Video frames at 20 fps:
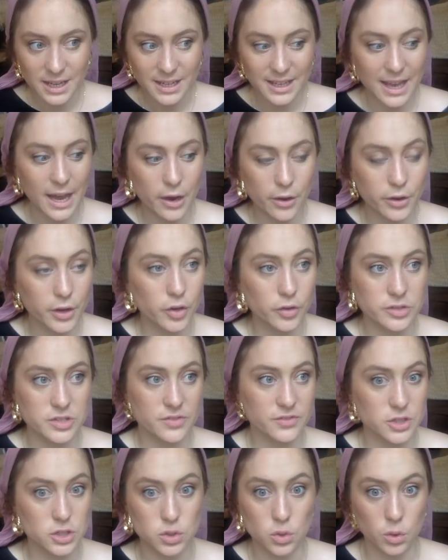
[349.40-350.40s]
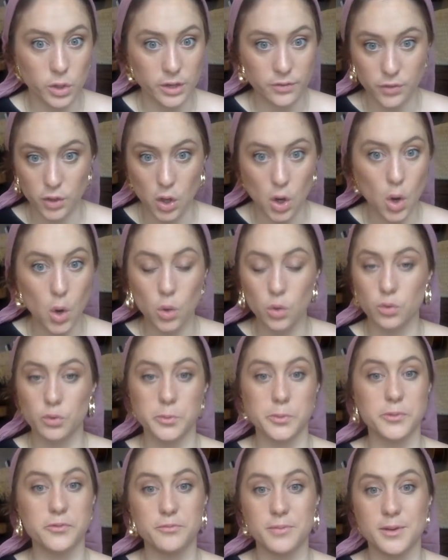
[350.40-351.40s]
carriers of a story for a whole
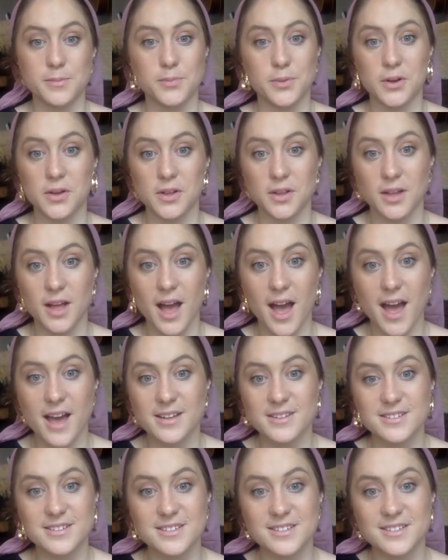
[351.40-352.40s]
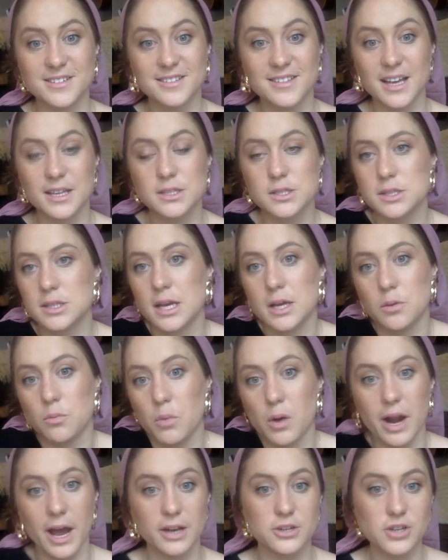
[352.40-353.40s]
group of people. And that's like
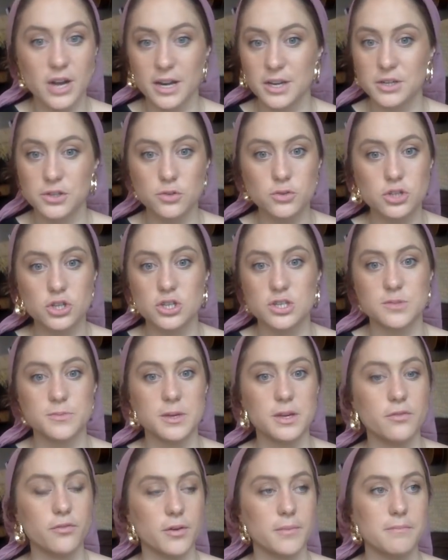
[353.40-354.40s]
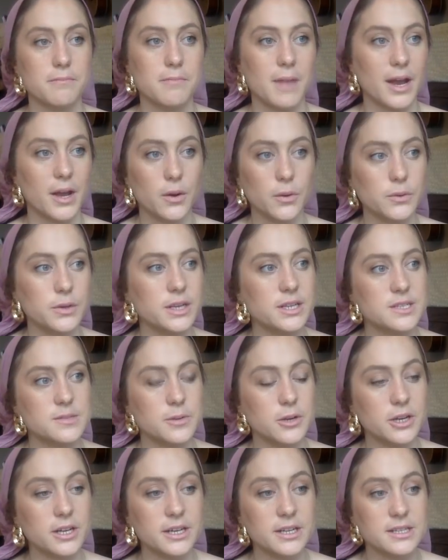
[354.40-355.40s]
what I try to do, is just speak from my own
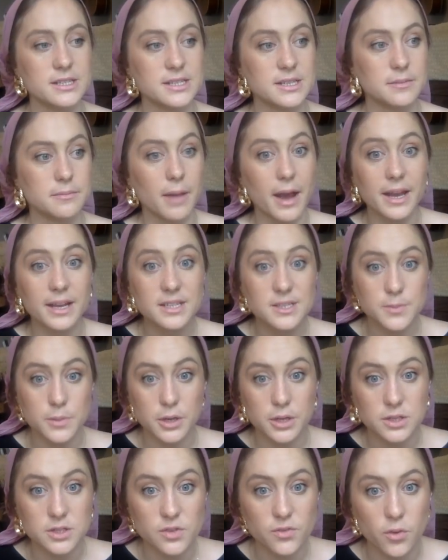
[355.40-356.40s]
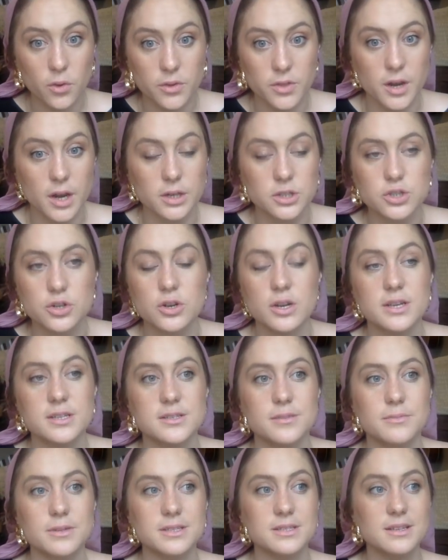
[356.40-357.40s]
experience. And my experience of Orthodox
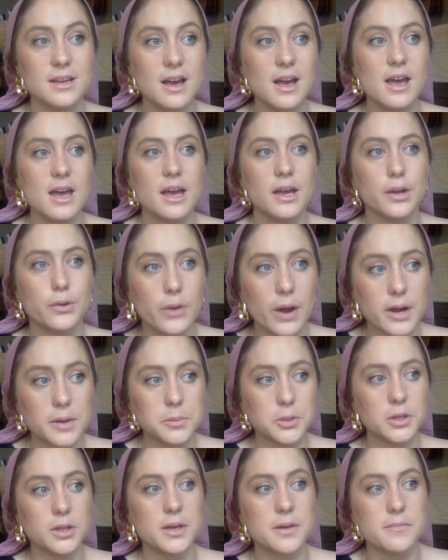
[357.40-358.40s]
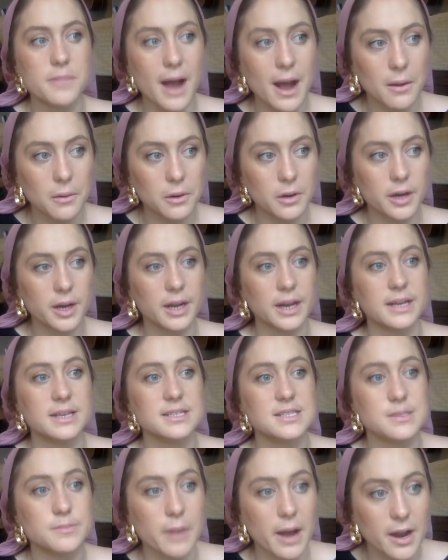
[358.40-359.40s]
Judaism is incredible, empowering,
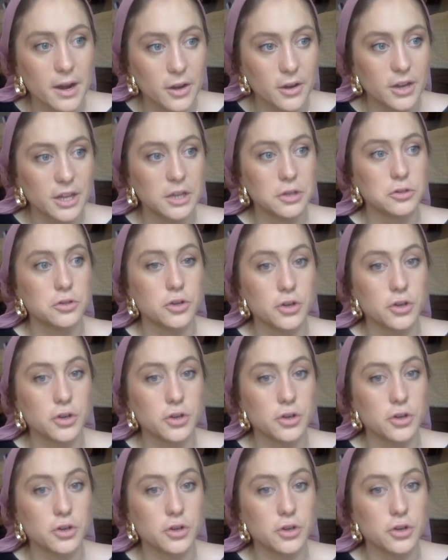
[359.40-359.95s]
inspiring,